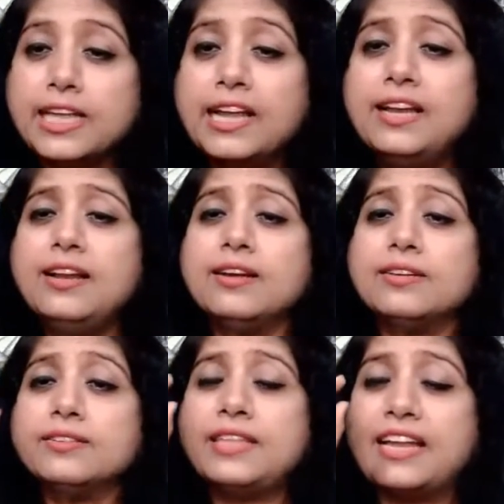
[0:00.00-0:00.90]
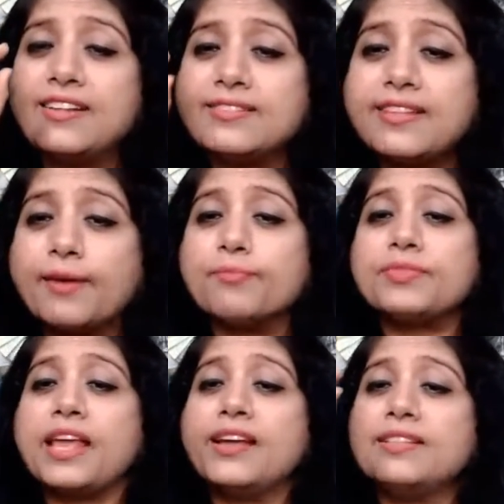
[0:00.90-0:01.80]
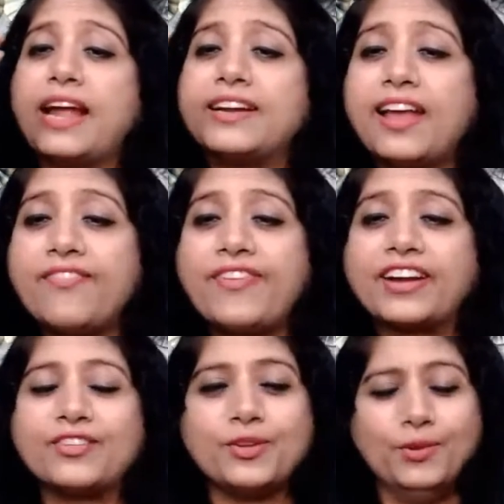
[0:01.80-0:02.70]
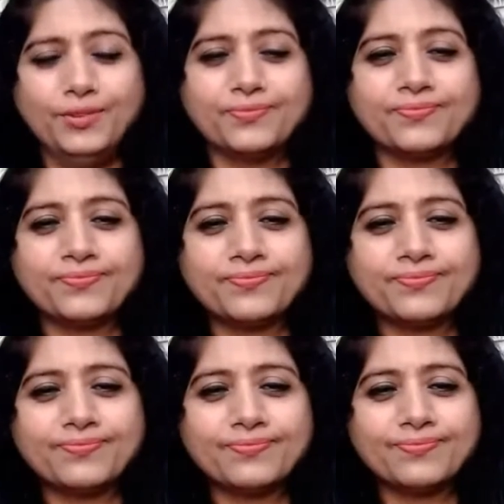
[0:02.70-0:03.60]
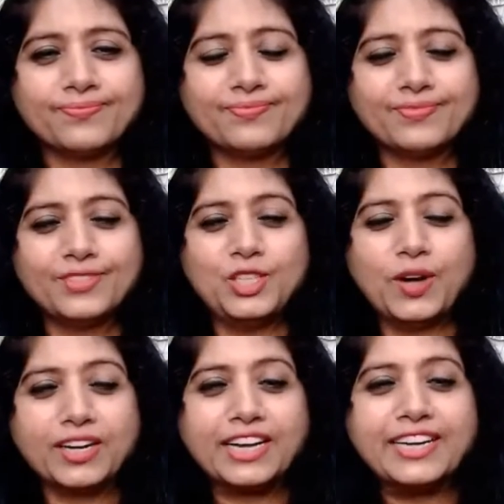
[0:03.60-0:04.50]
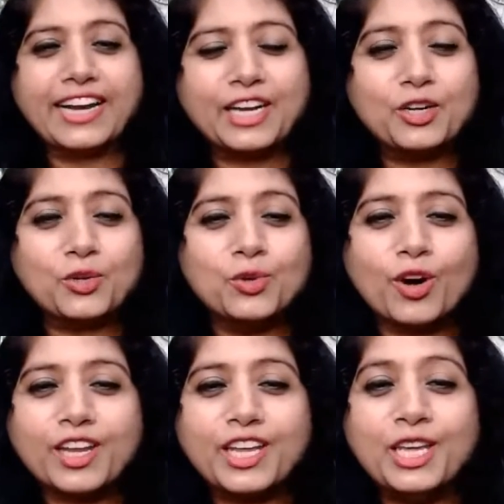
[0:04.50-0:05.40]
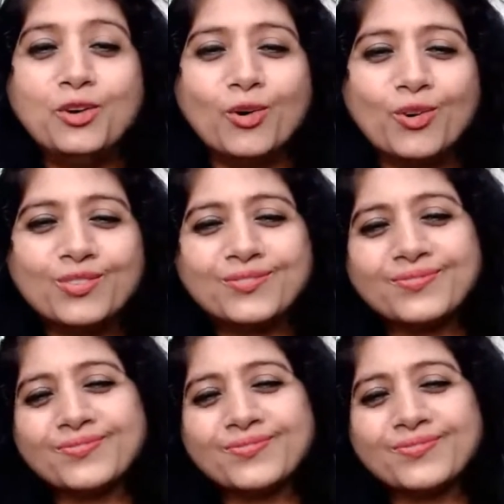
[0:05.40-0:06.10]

Till there is something that affects you, you are connected to your ego